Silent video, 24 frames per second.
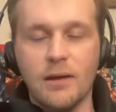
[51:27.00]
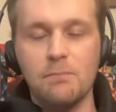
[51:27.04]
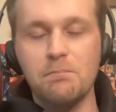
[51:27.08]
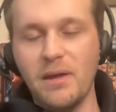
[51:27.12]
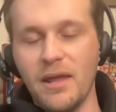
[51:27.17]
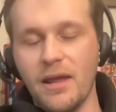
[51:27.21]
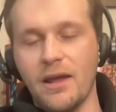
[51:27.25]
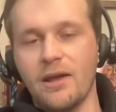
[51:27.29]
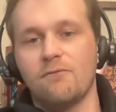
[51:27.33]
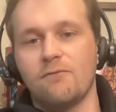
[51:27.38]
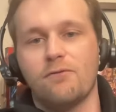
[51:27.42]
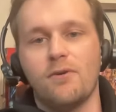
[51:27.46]

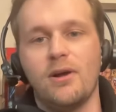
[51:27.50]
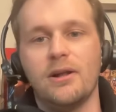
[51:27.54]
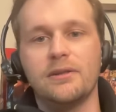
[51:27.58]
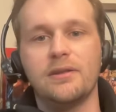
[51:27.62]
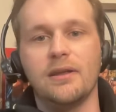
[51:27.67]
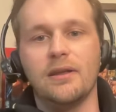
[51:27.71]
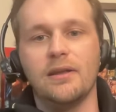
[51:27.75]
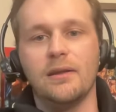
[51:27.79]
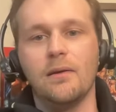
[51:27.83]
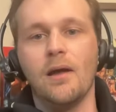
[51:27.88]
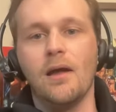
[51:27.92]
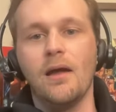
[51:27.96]
be
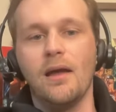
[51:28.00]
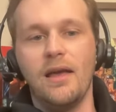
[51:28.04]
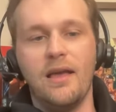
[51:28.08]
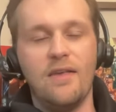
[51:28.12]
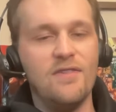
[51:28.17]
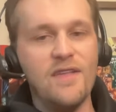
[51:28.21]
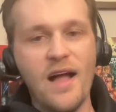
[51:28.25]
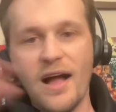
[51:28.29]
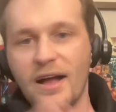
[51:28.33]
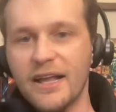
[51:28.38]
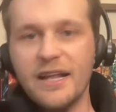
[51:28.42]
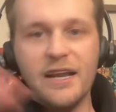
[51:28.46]
confronted.
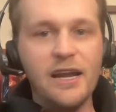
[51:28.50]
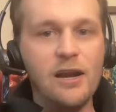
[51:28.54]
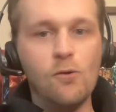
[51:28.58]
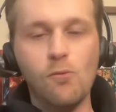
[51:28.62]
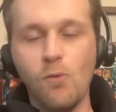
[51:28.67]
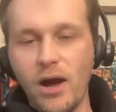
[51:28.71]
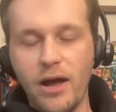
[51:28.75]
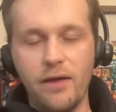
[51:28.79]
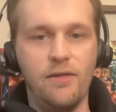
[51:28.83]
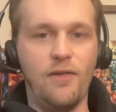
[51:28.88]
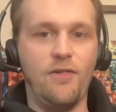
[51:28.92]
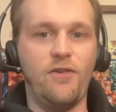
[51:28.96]
He's not getting
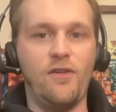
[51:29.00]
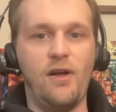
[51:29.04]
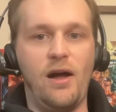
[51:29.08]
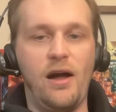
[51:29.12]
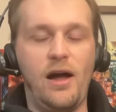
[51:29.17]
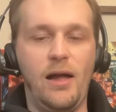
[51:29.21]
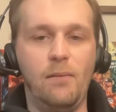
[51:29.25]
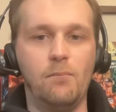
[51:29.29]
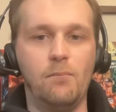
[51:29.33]
away this time.